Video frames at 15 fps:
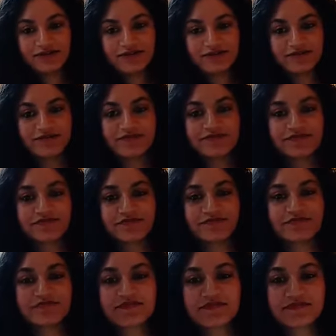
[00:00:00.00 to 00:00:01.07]

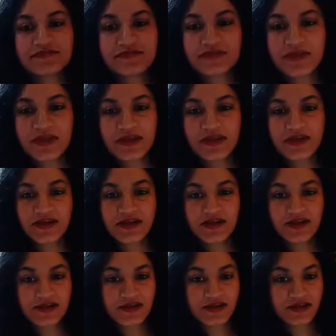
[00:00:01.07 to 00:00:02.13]

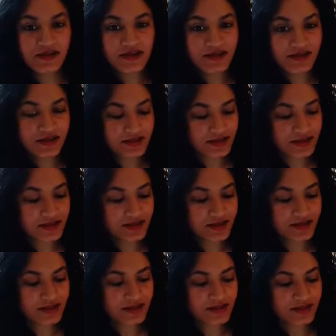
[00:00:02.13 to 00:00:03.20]

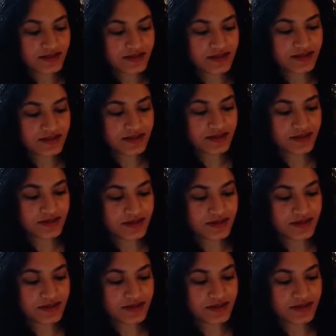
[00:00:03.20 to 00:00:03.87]
(silence)